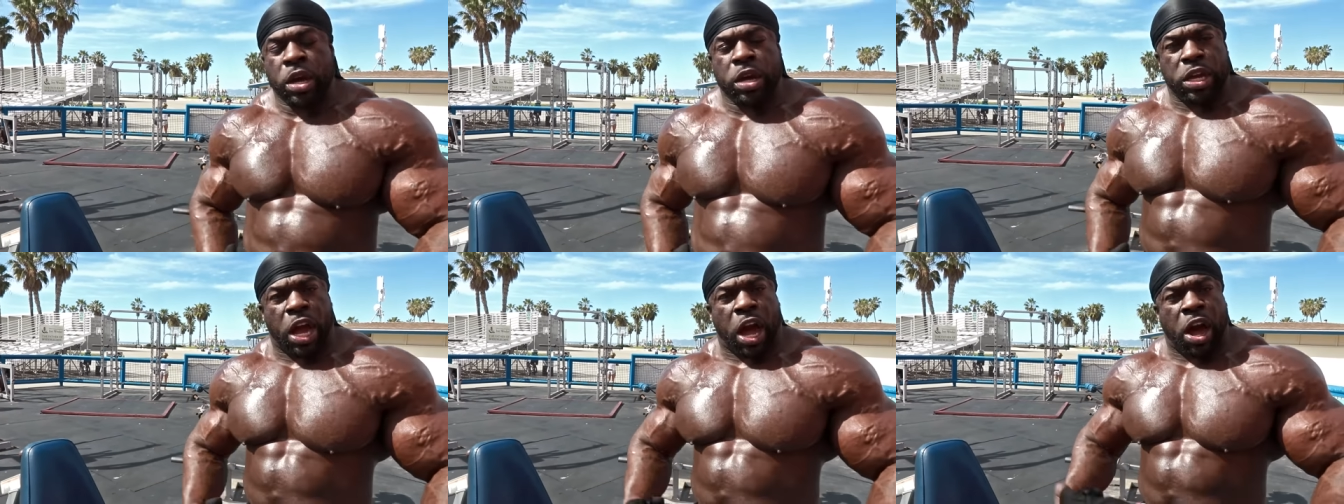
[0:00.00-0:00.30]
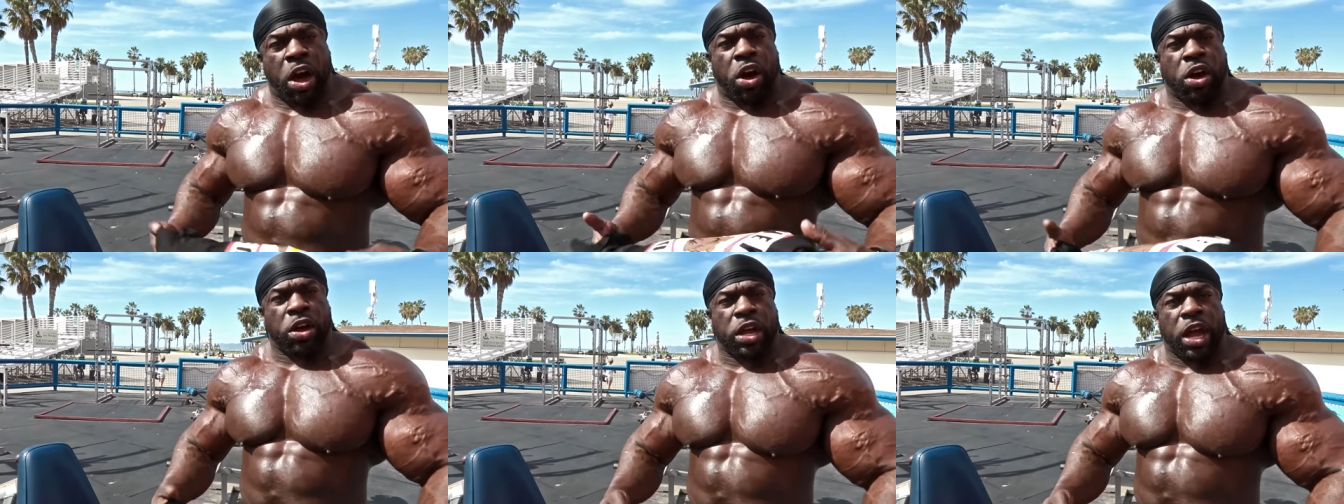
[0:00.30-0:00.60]

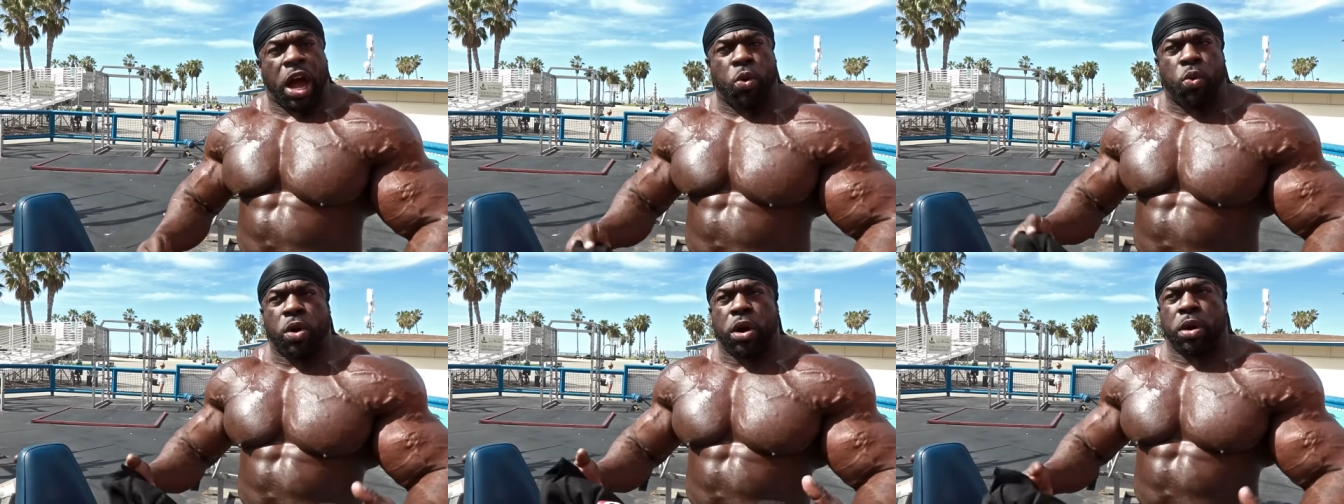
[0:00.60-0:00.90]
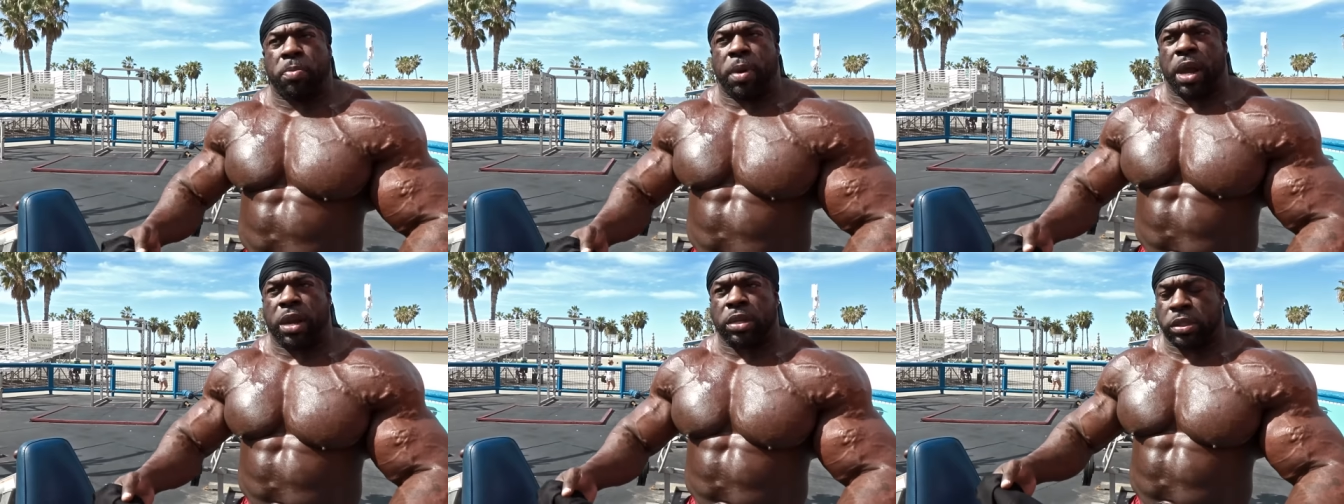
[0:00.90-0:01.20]
Y'all worry
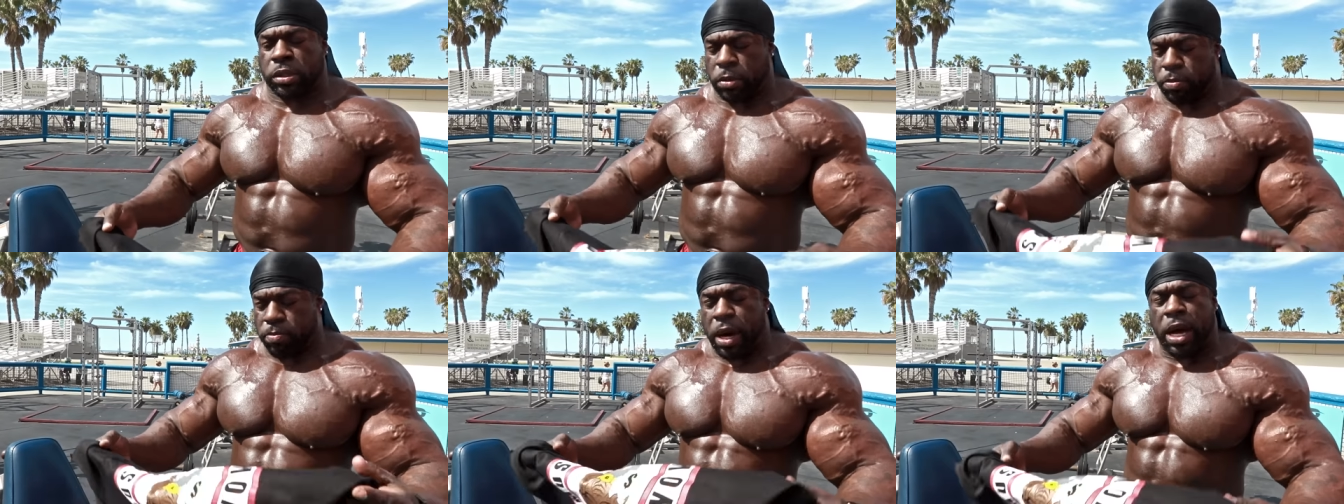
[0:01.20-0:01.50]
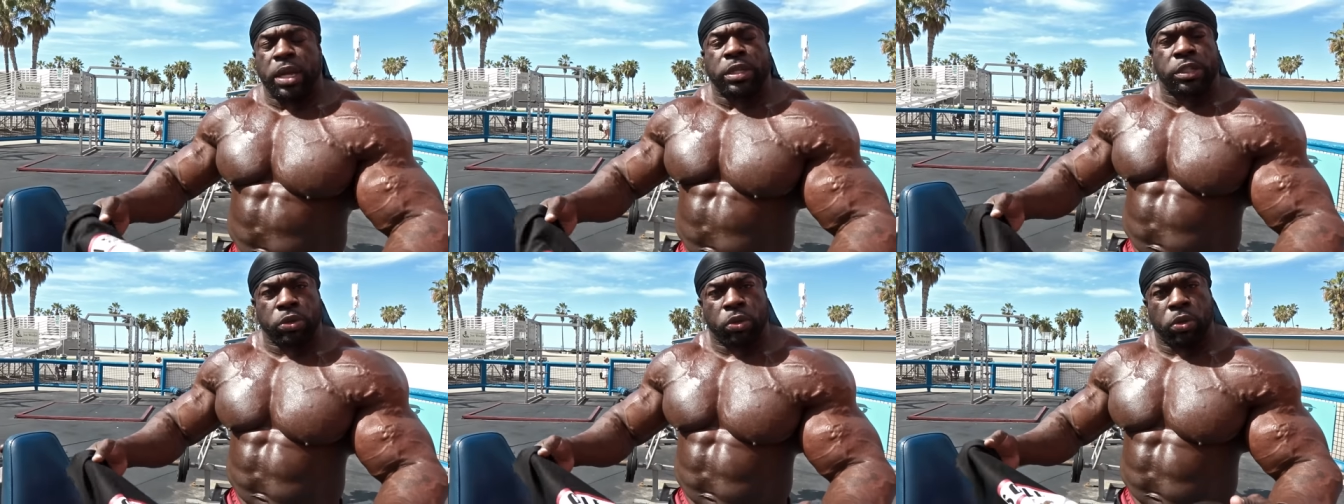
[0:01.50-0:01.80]
about is some
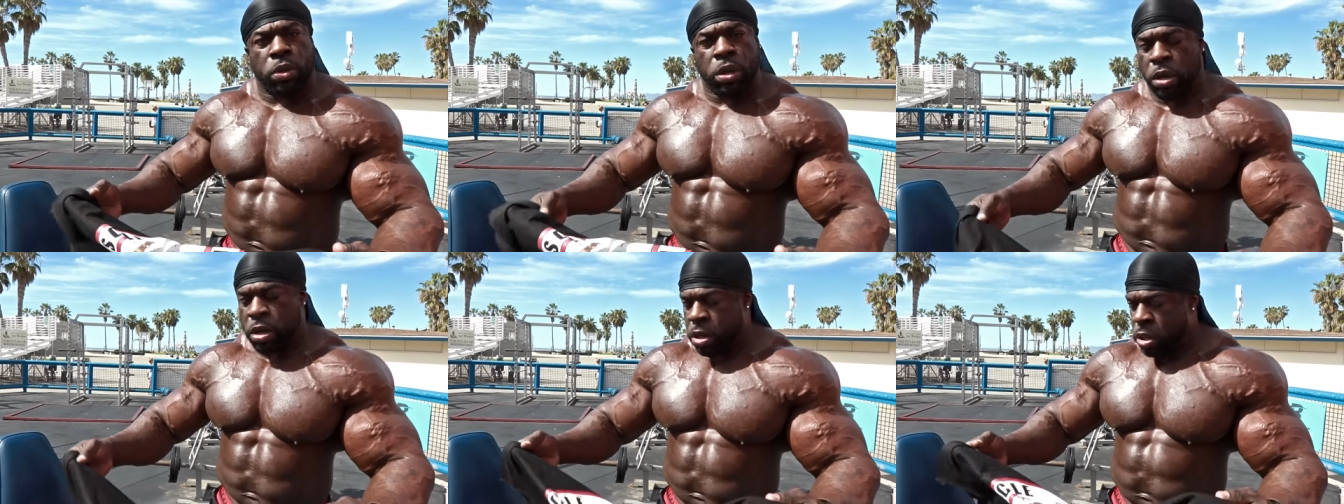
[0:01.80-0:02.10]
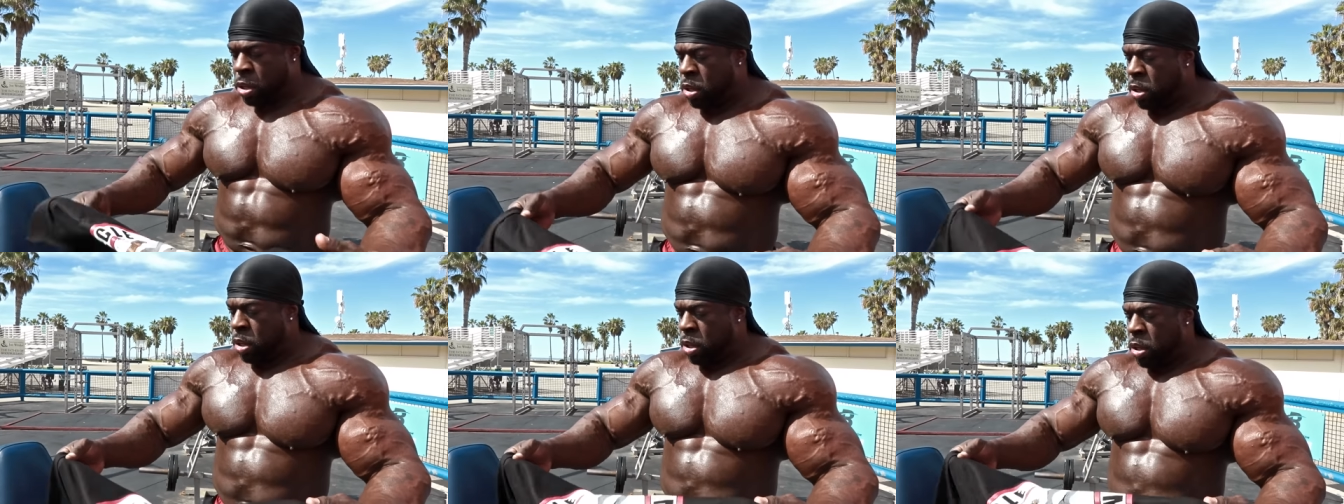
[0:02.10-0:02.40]
muscle.
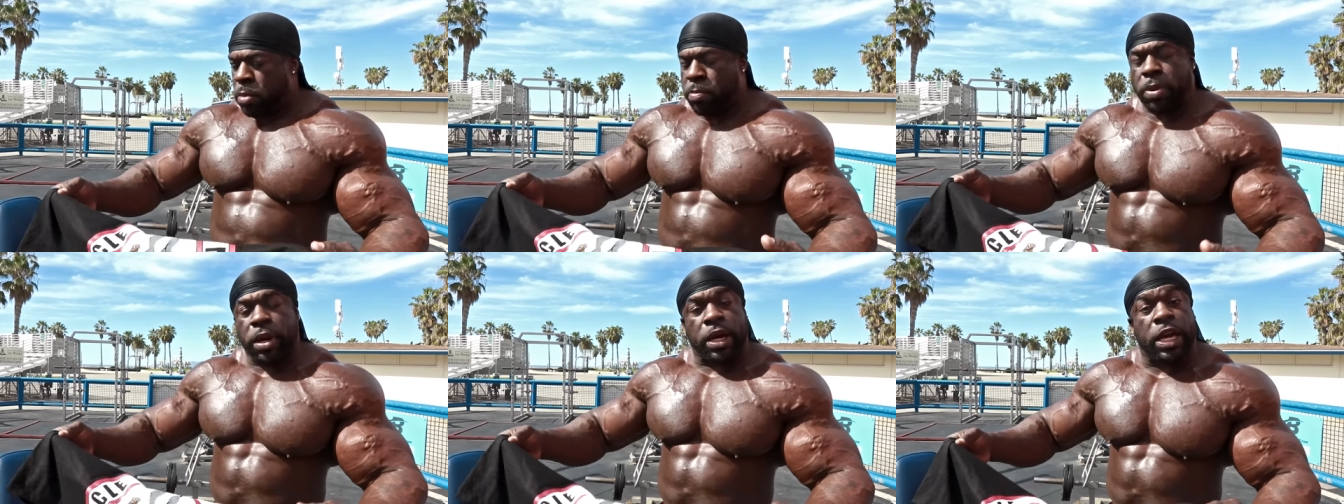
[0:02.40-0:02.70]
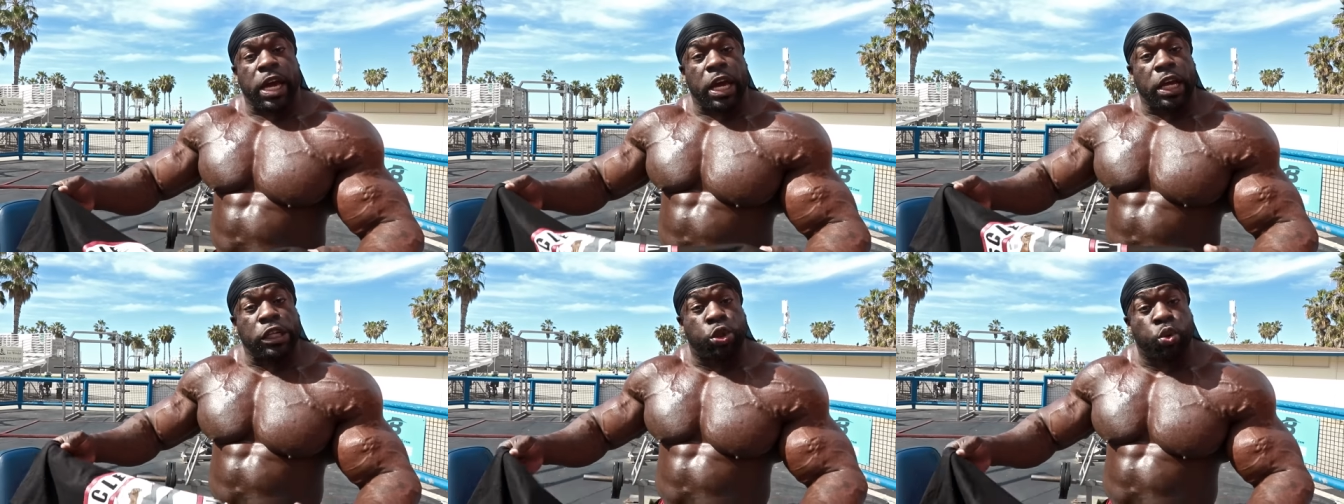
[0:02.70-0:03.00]
But
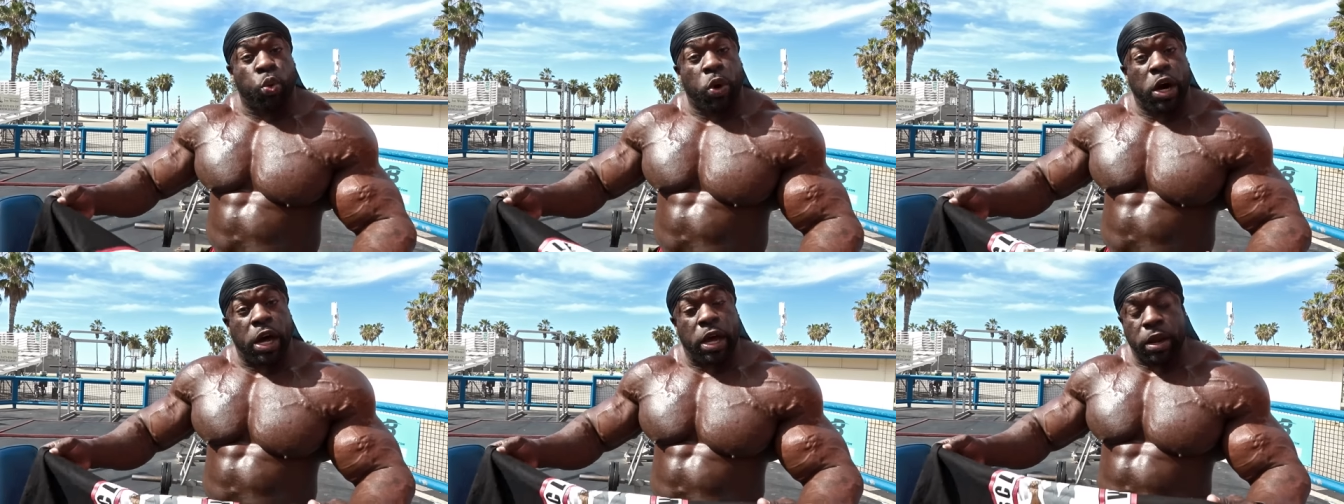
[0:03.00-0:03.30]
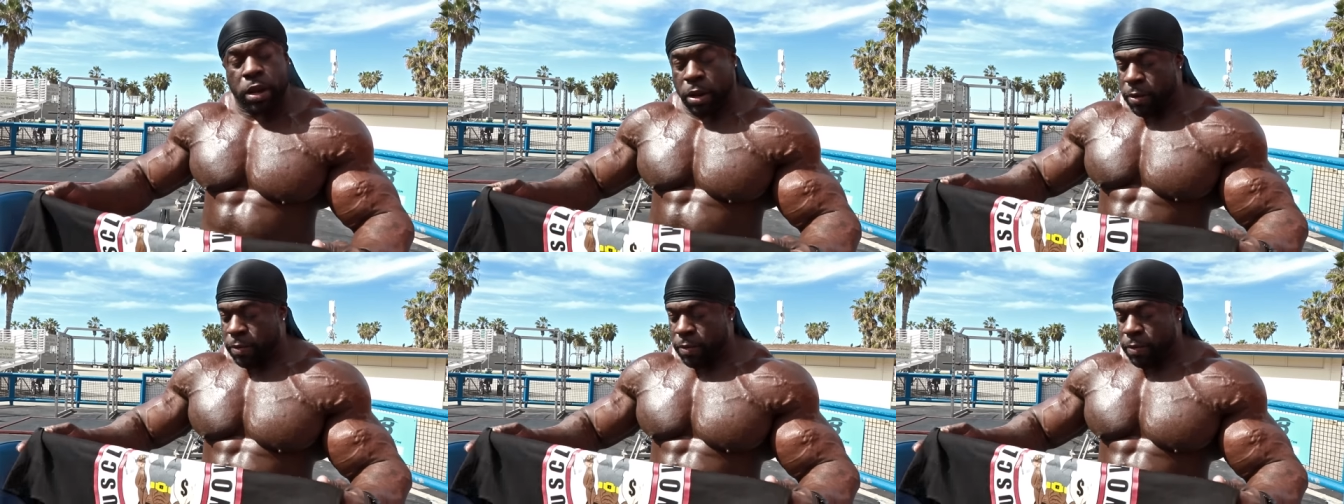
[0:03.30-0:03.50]
guess what?